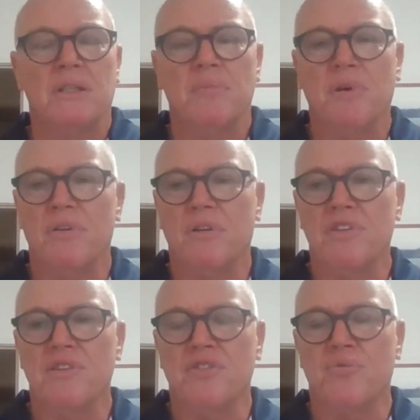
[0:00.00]
boat
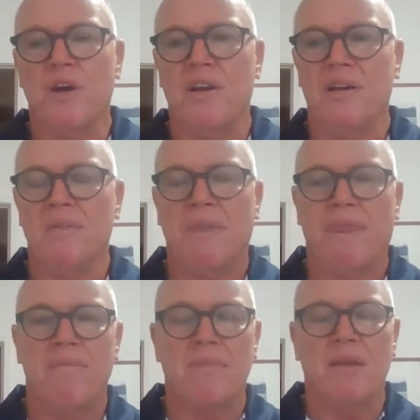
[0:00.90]
lost its rudder.
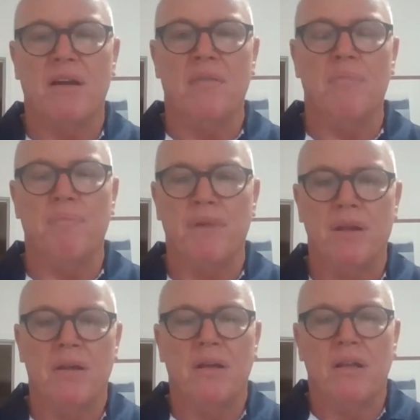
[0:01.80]

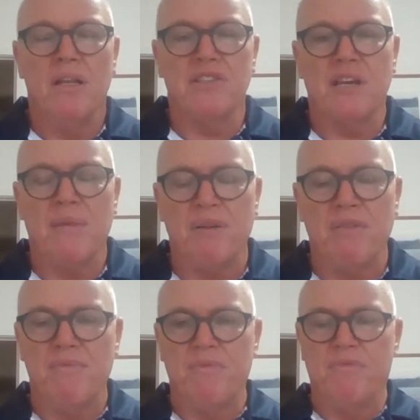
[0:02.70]
There's a couple
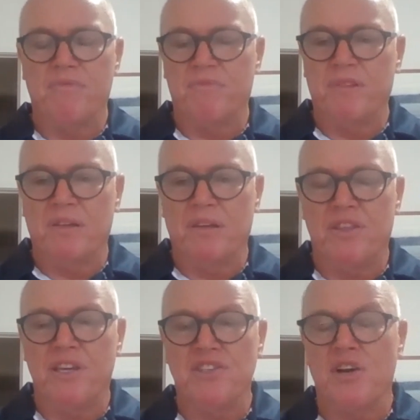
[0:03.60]
of
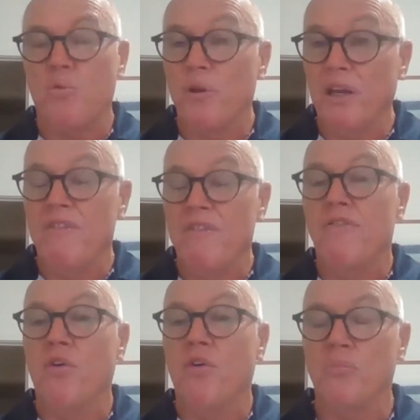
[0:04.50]
things that are really
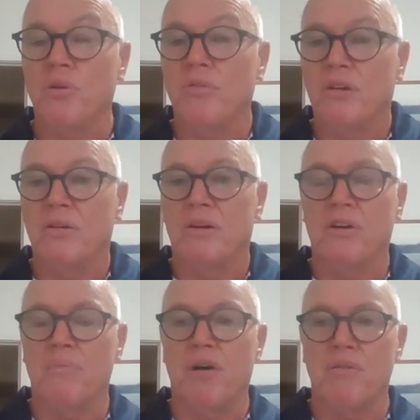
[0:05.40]
vulnerable
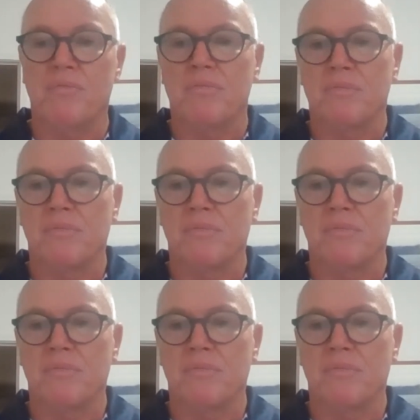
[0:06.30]
on a boat.